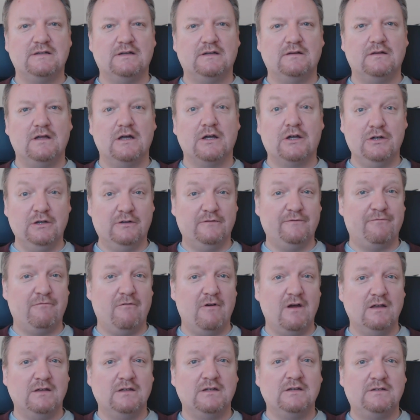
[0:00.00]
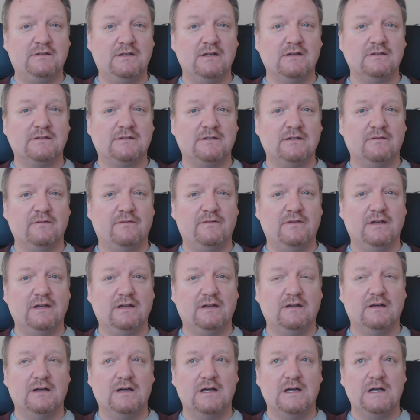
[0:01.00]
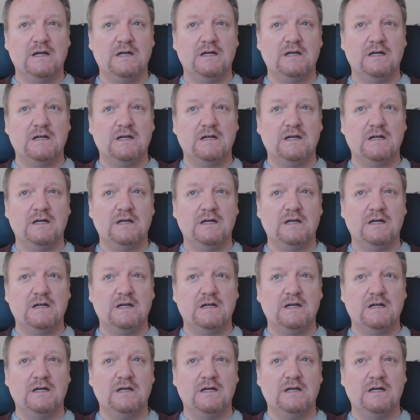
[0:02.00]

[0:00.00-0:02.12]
that a good friend had done something